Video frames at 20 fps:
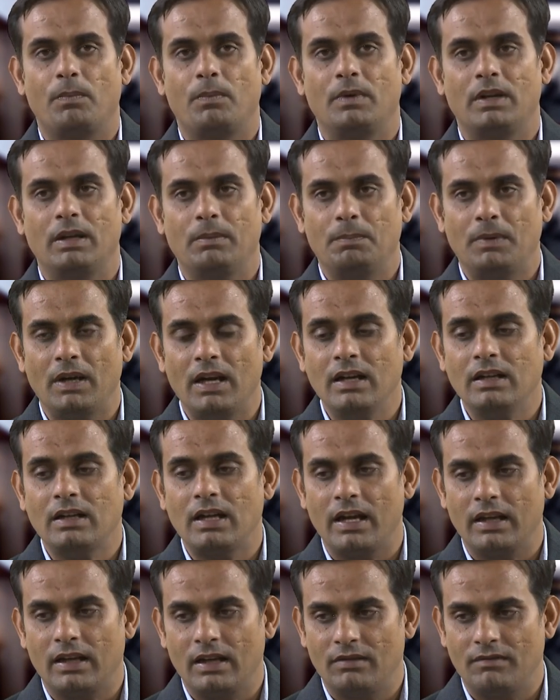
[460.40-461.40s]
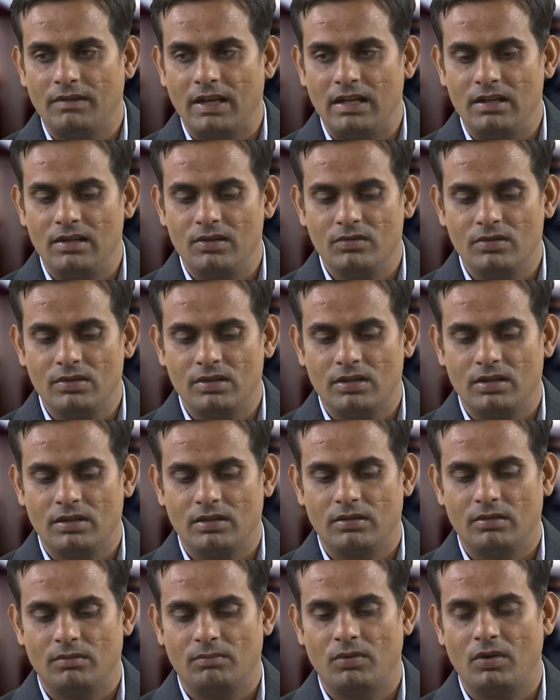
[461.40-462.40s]
different eigenvalues
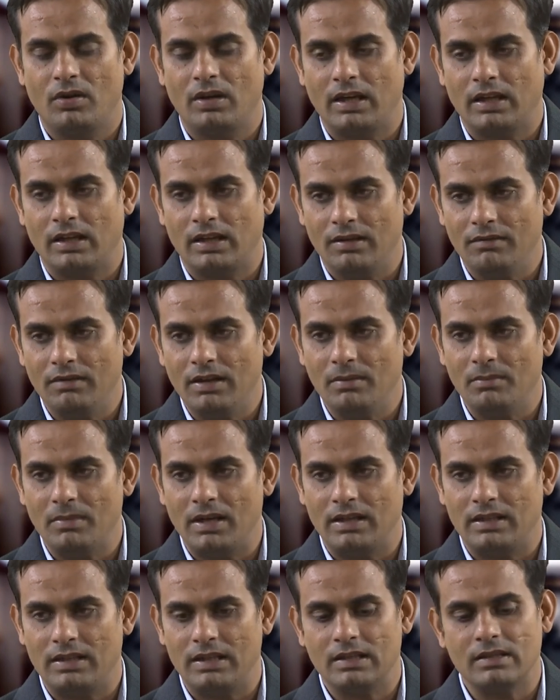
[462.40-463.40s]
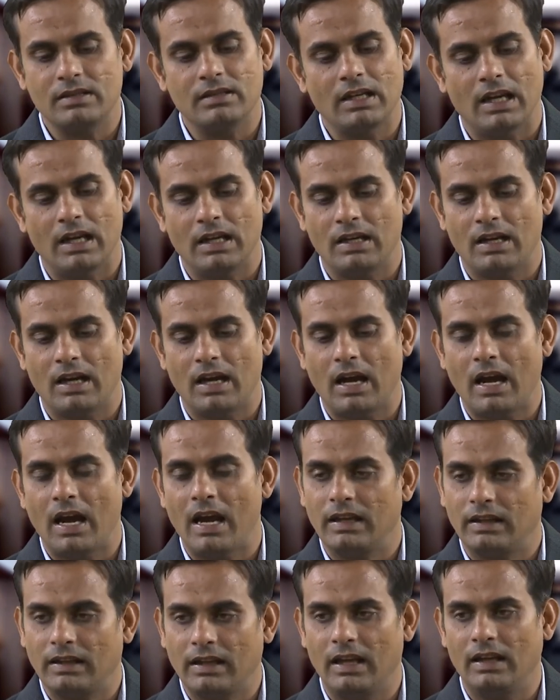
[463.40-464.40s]
for a given matrix, then
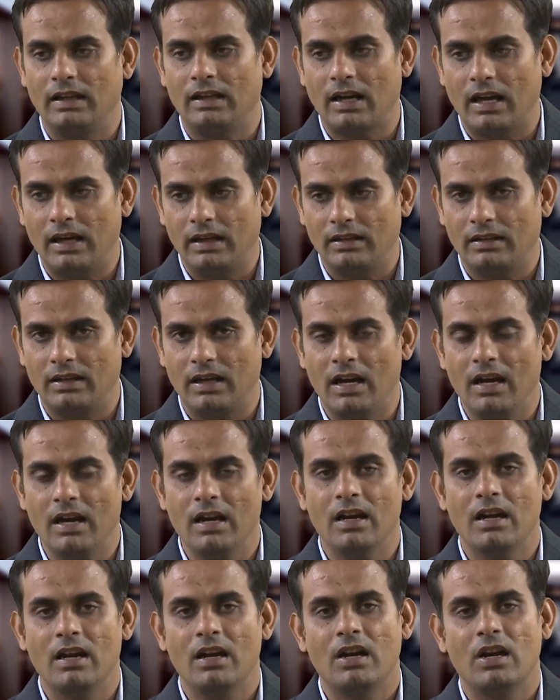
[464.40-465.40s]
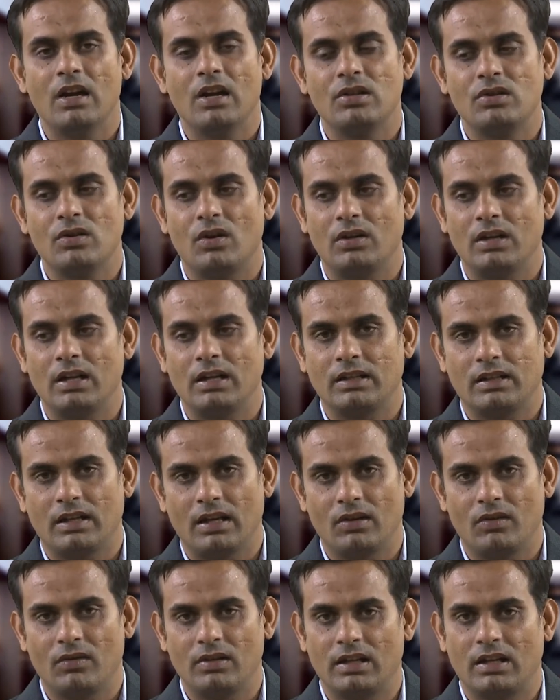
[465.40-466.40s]
I can write the Jordan
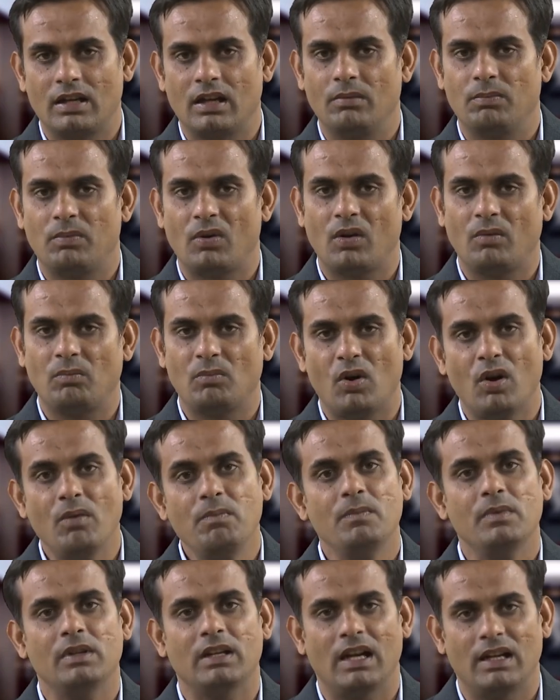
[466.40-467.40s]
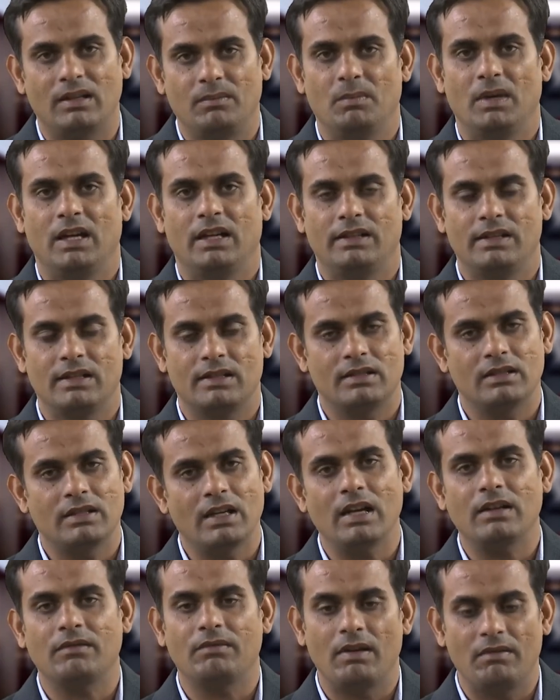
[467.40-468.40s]
canonical form of that matrix.
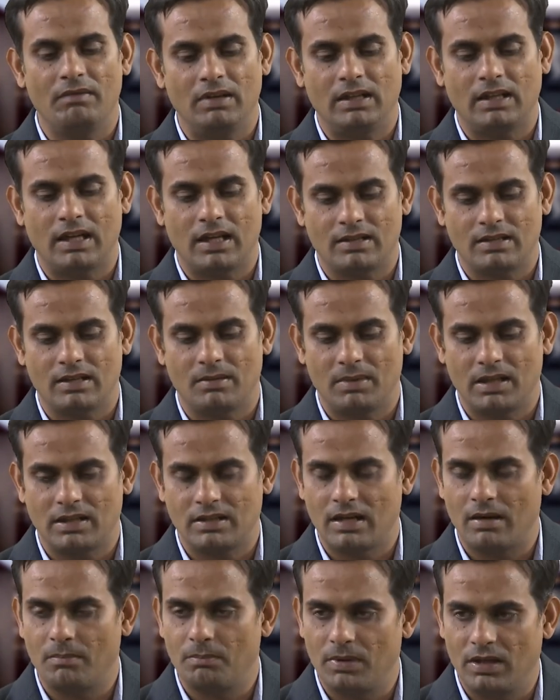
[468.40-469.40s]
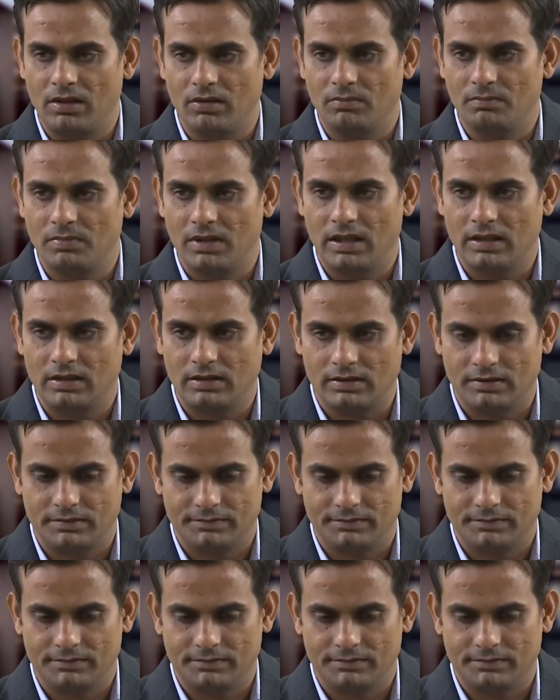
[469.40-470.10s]
That we will take some example of that.